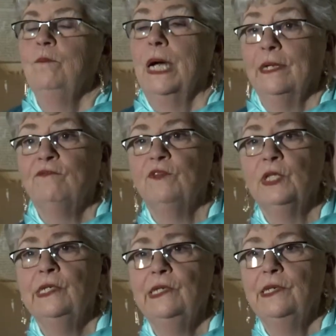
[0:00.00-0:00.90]

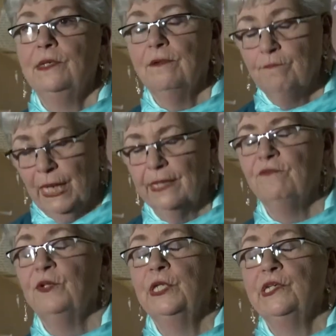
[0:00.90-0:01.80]
mindful and
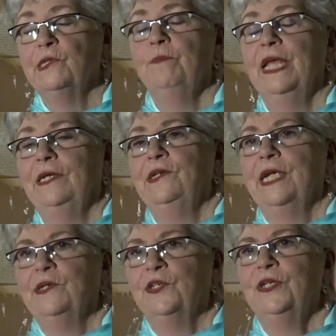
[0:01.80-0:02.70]
mindfulness
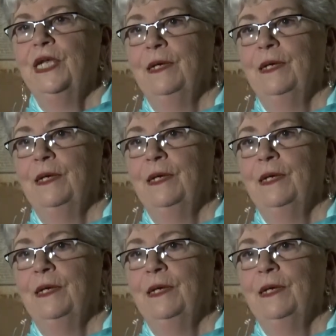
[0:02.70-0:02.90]
meditation.